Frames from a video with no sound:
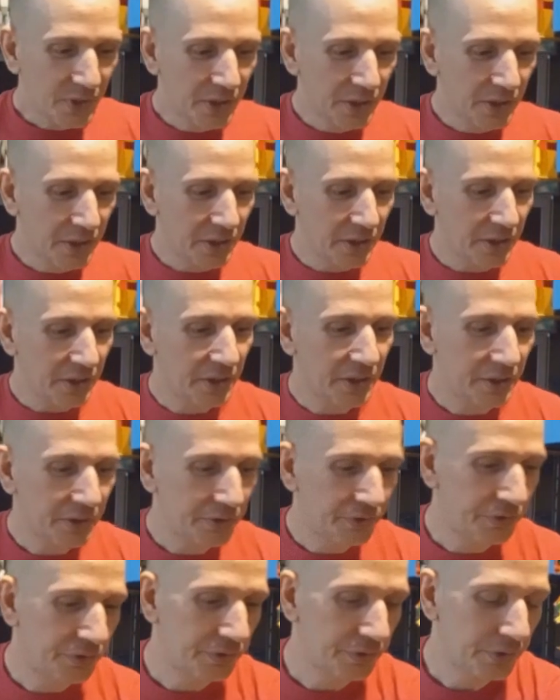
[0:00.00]

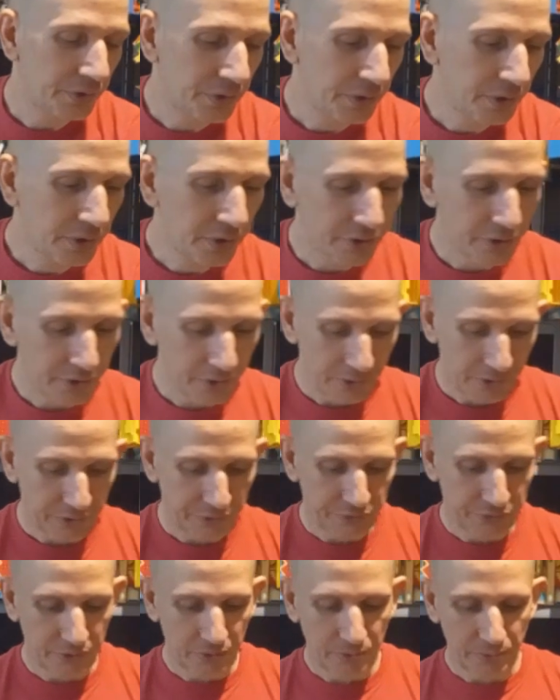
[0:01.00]
Let's see, and then
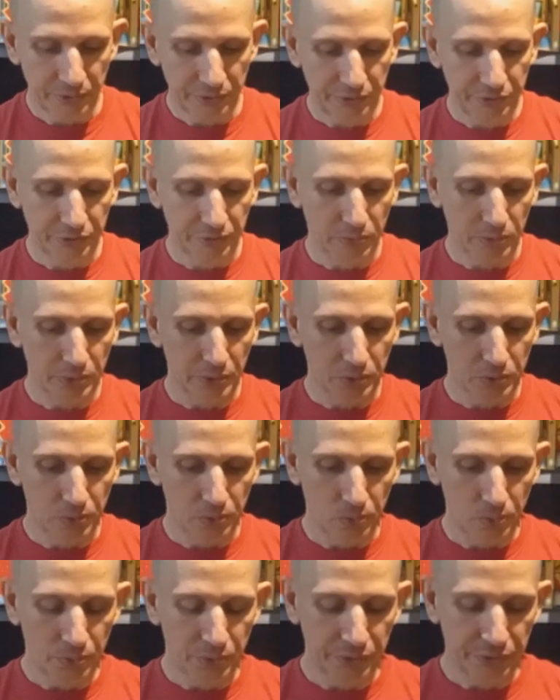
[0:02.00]
also, this is really
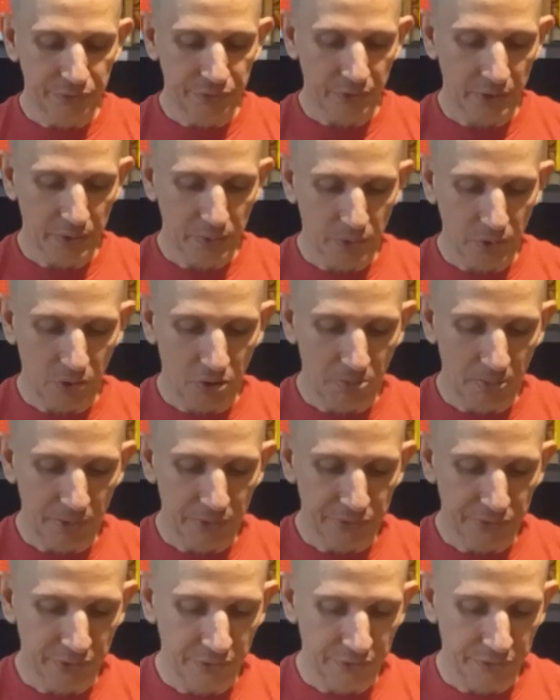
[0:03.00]
cool. This I could
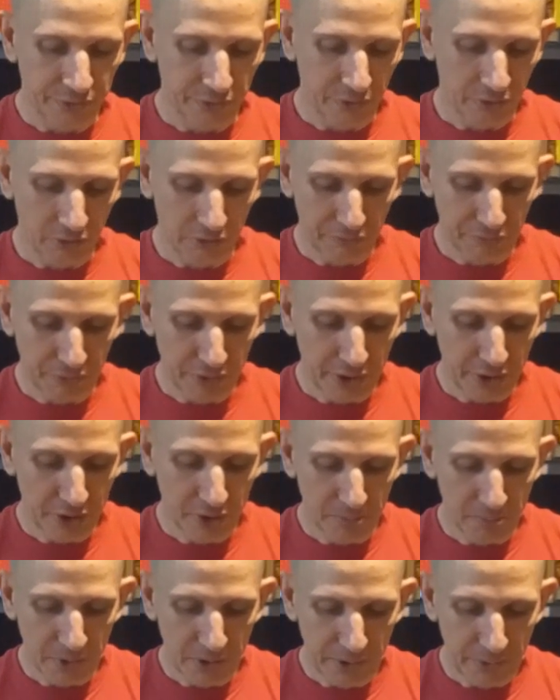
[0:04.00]
almost consider a find of
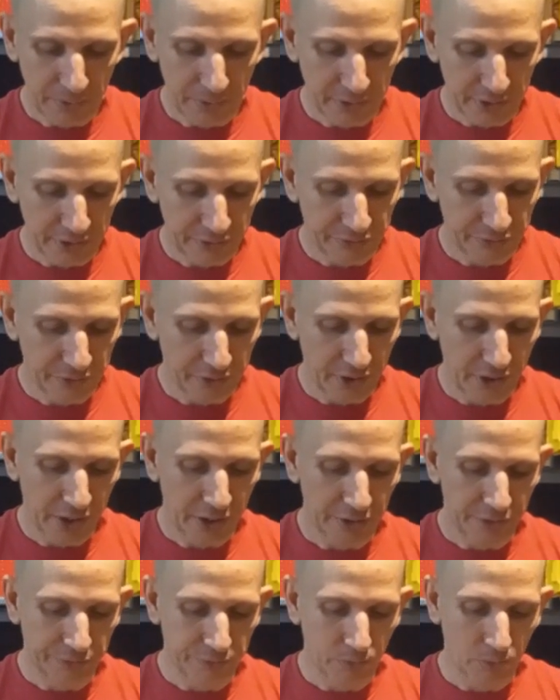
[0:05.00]
the month. I guess it
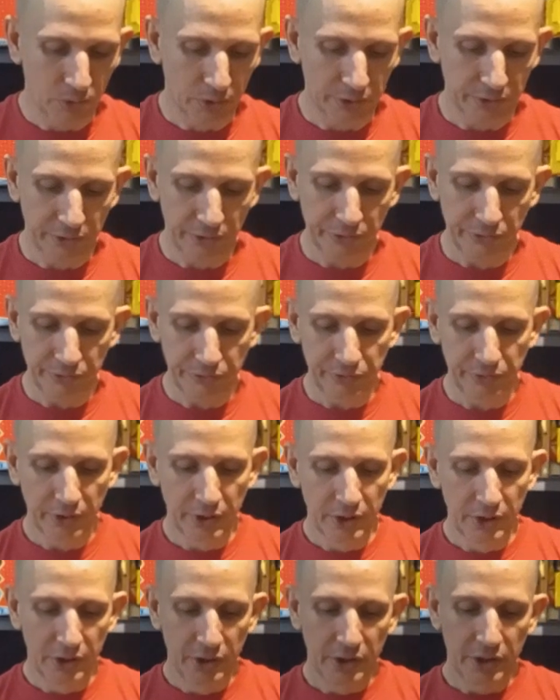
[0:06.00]
kind of sort of is.
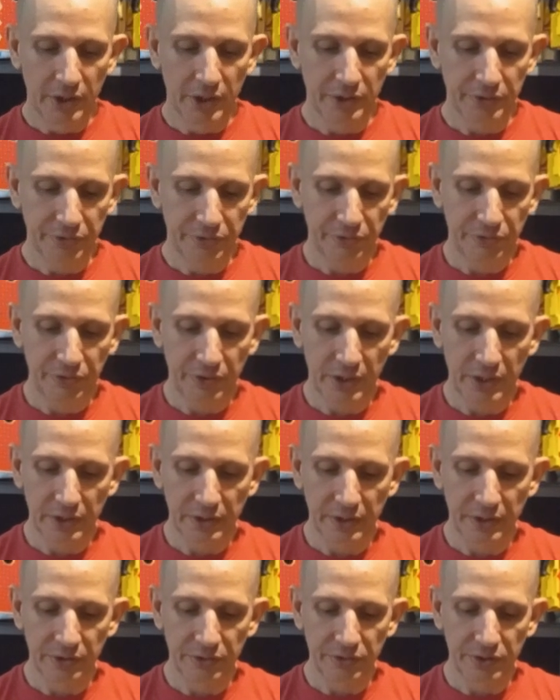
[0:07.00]
And this is a
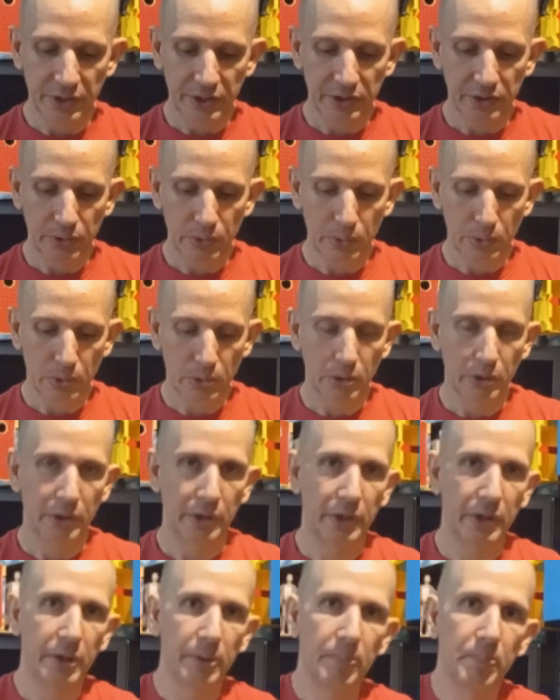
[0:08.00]

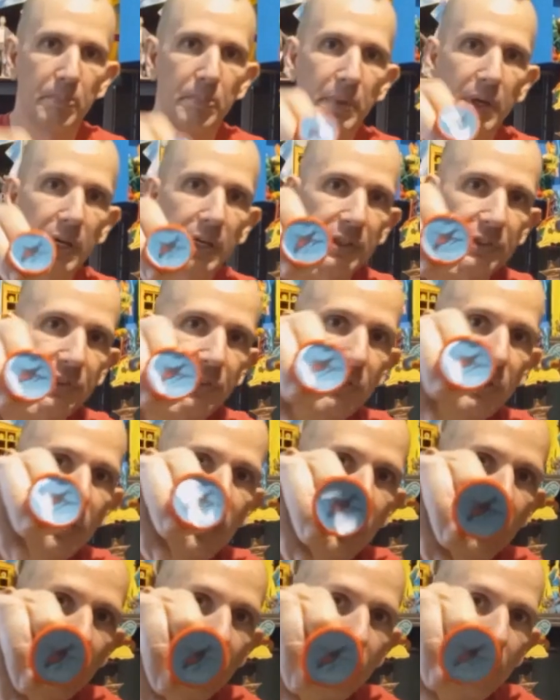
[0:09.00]
lenticular mask
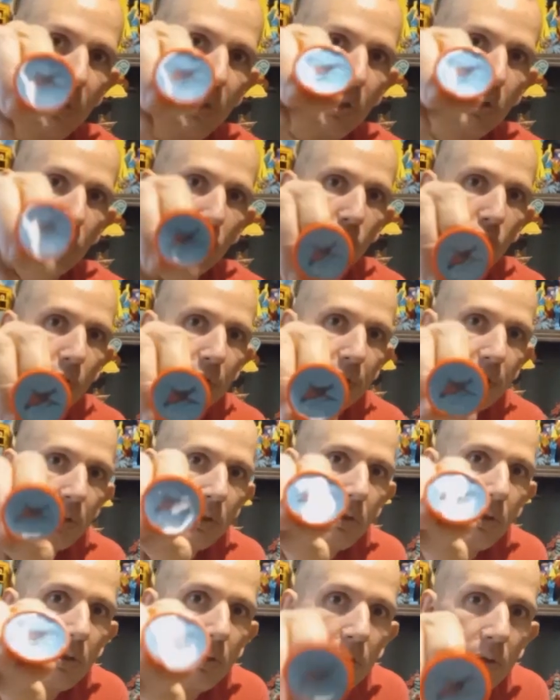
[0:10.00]

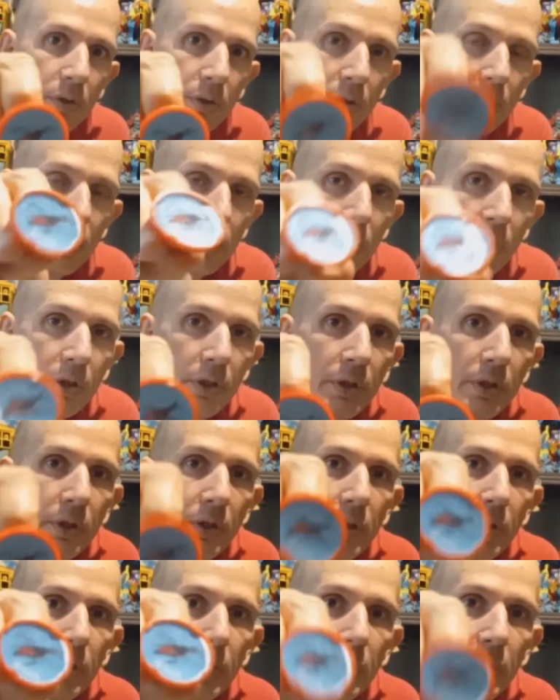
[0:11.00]
ring.
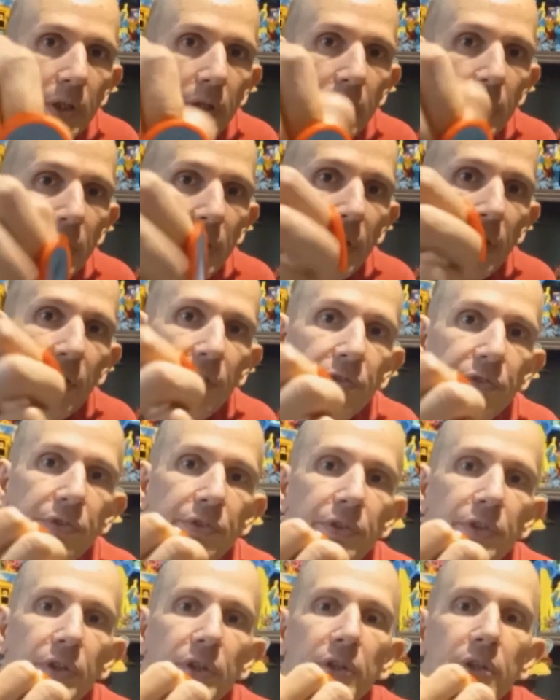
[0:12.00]
And it has
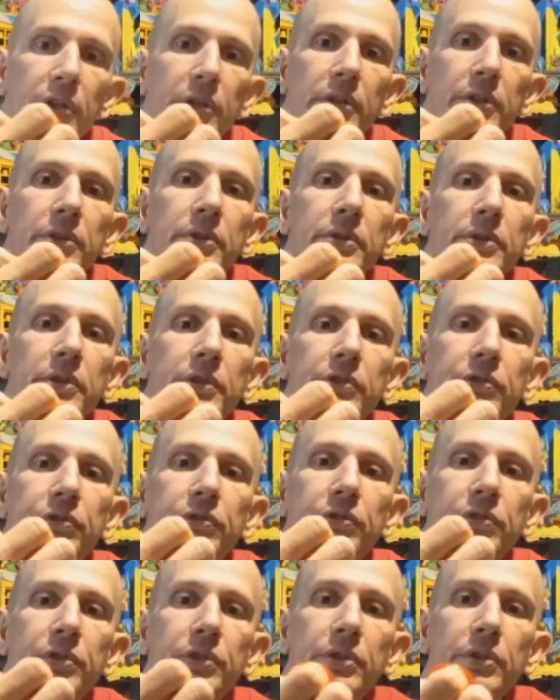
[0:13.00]
the, let's
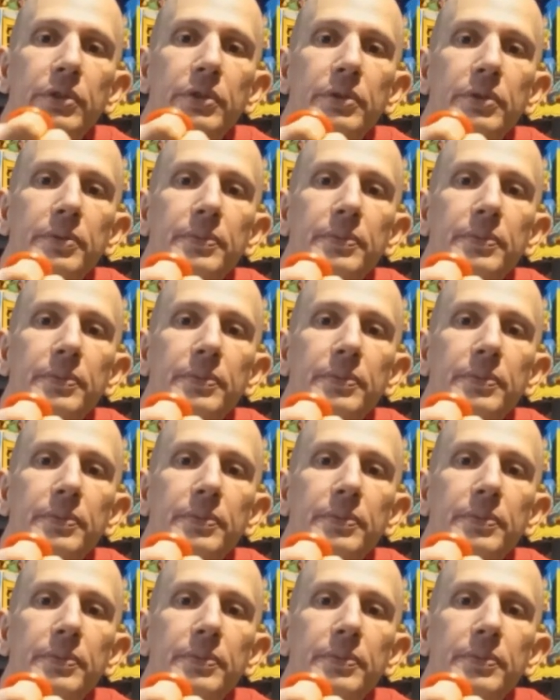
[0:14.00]
see,